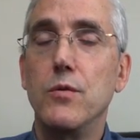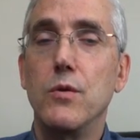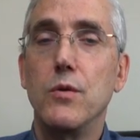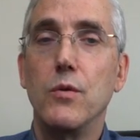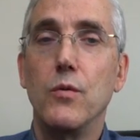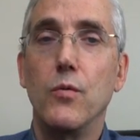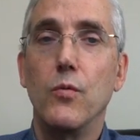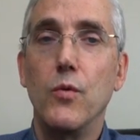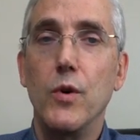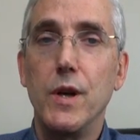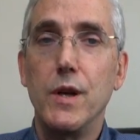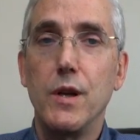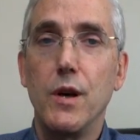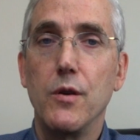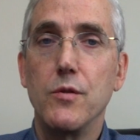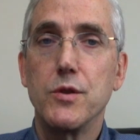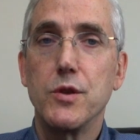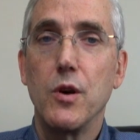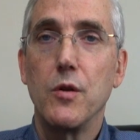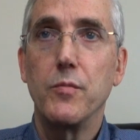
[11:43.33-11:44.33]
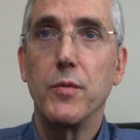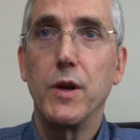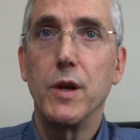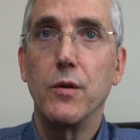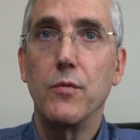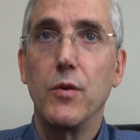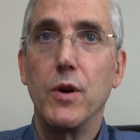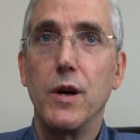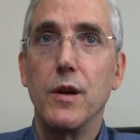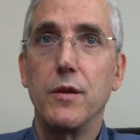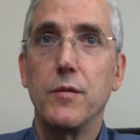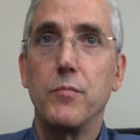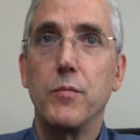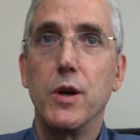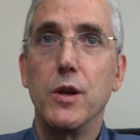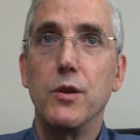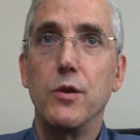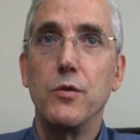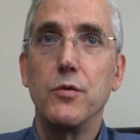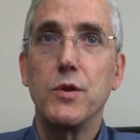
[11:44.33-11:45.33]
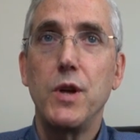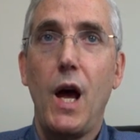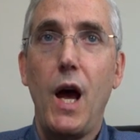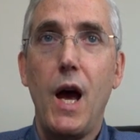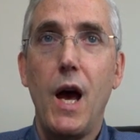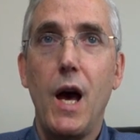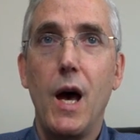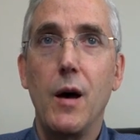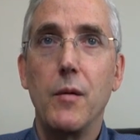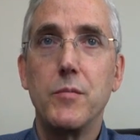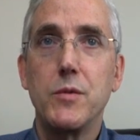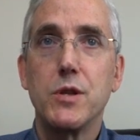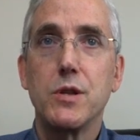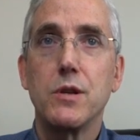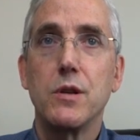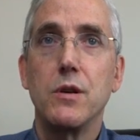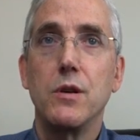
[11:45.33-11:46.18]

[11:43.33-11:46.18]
windows opening with, but new tabs